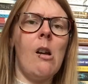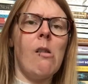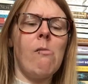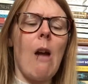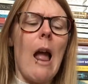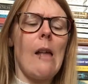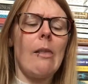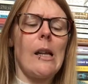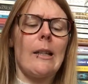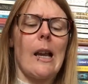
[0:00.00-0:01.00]
"Where
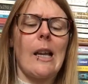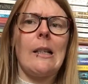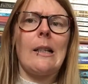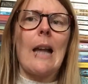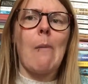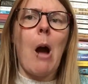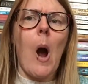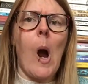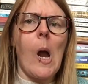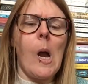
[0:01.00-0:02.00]
the dickens am
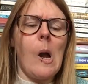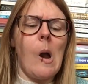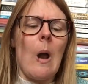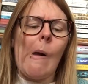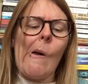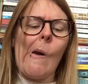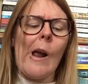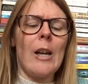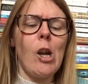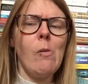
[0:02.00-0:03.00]
I?
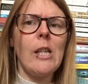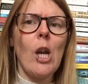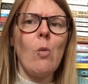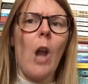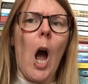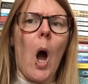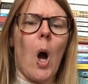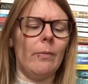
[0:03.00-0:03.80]
And who are you lot?"